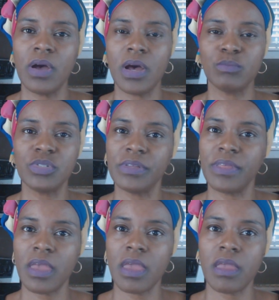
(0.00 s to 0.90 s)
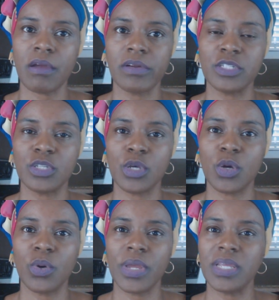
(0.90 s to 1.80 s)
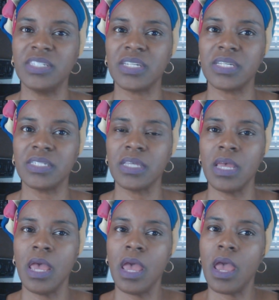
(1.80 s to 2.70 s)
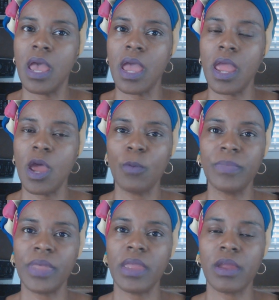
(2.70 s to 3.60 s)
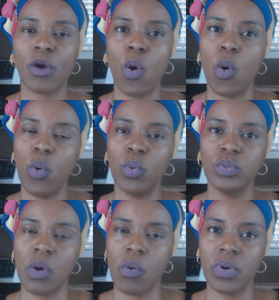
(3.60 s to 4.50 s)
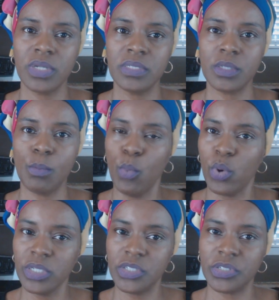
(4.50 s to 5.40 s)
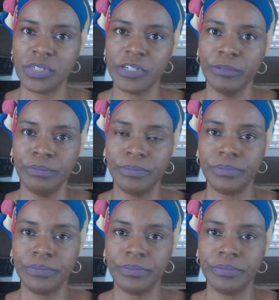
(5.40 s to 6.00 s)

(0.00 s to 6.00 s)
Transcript: to the hair. So it just helped the hair hold on to moisture